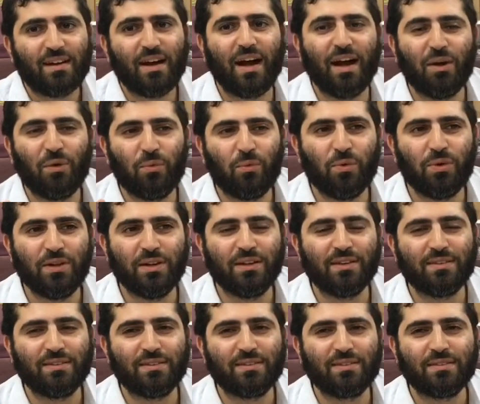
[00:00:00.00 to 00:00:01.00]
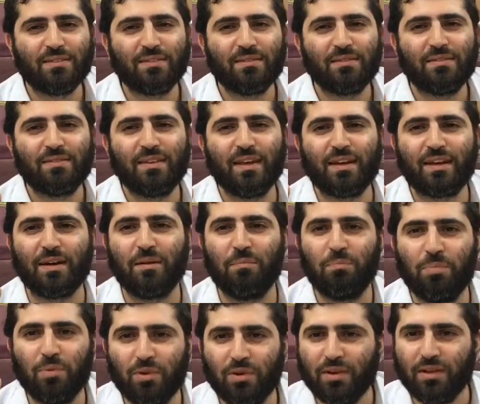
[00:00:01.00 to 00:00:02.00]
I wouldn't take a
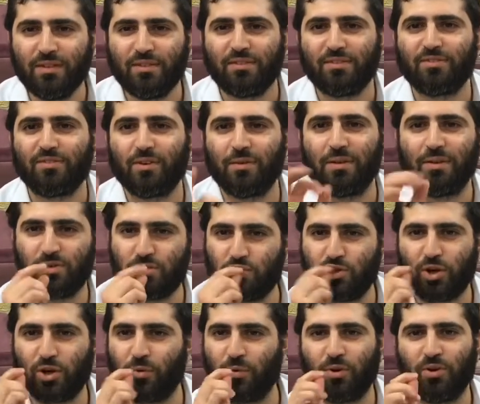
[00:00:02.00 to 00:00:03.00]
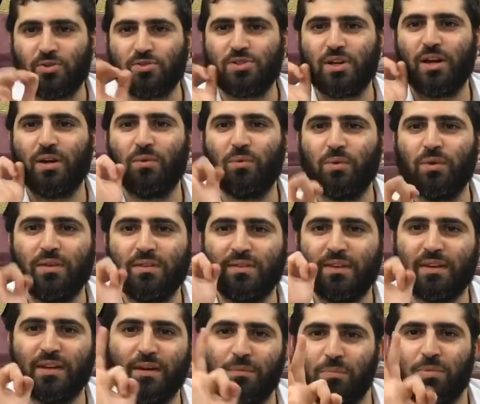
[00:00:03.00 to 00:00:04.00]
bullet for, this is her words, I wouldn't
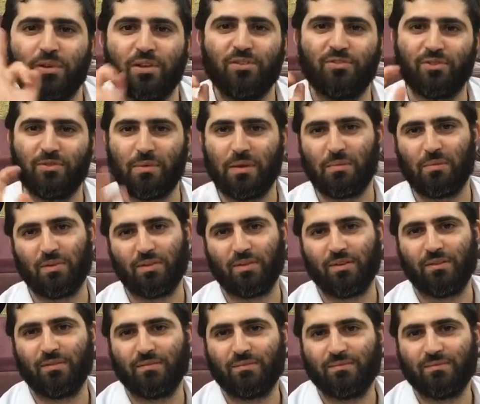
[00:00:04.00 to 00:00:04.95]
take a bullet for my mother.